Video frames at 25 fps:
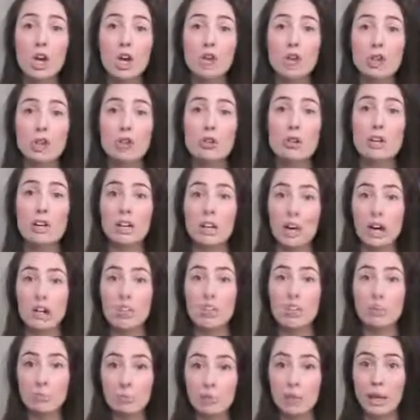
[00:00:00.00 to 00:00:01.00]
You can
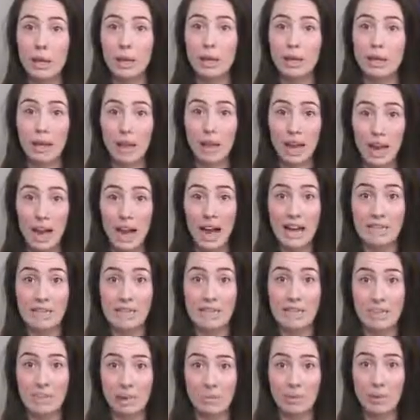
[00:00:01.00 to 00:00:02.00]
either blatantly ask
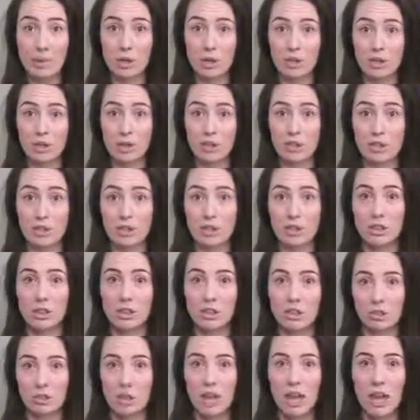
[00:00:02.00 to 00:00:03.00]
that person,
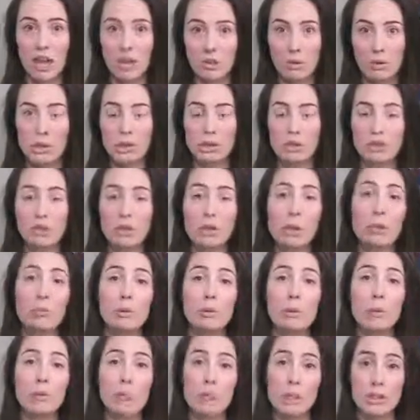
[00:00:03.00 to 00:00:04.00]
hey, would you be
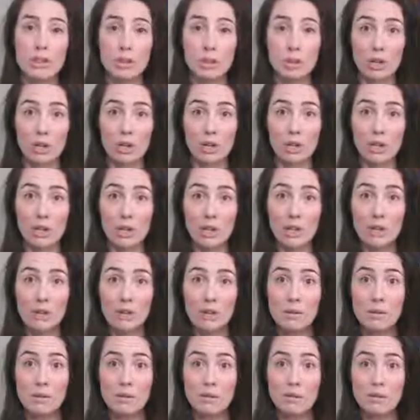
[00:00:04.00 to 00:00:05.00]
open to mentoring me?
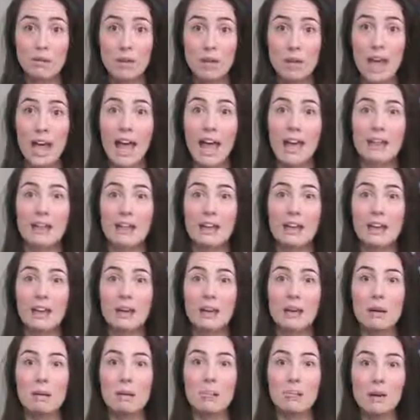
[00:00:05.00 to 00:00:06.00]
And then
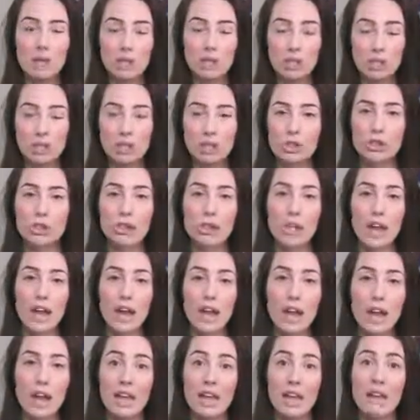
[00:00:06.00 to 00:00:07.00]
make sure that
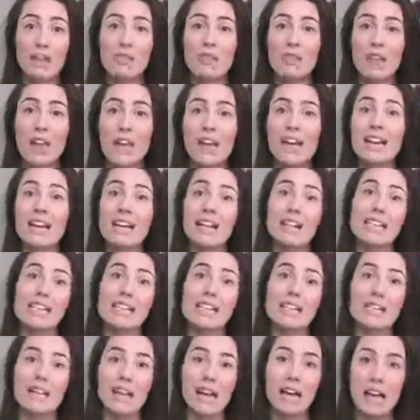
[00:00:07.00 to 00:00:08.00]
if that is
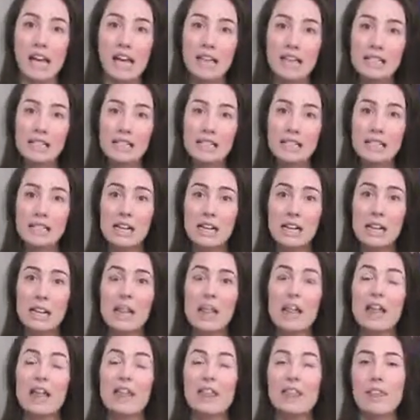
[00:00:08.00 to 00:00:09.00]
the case,
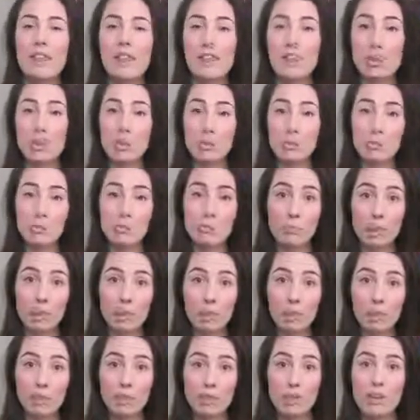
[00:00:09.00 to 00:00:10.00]
that you're
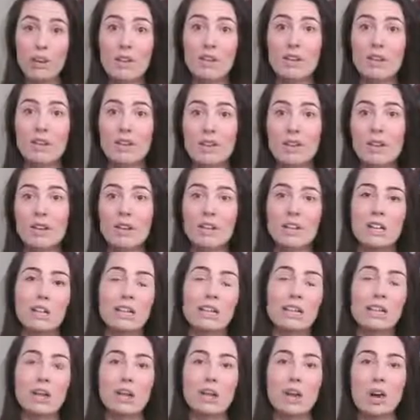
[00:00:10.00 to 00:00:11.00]
both very
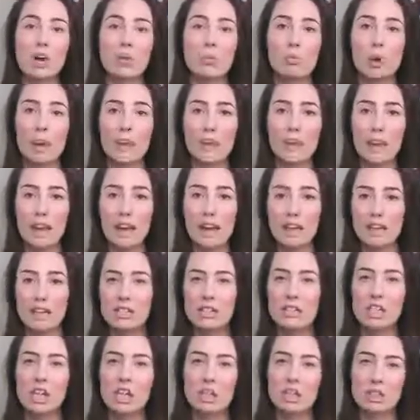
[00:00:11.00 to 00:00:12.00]
clear on what that
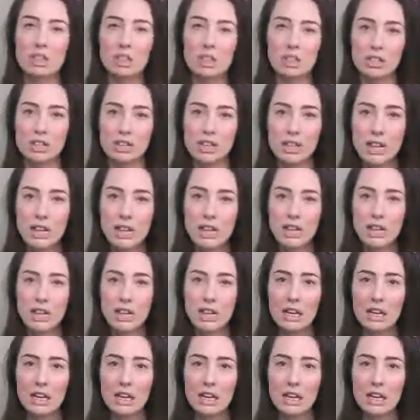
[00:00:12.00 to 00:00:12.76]
exchange looks like.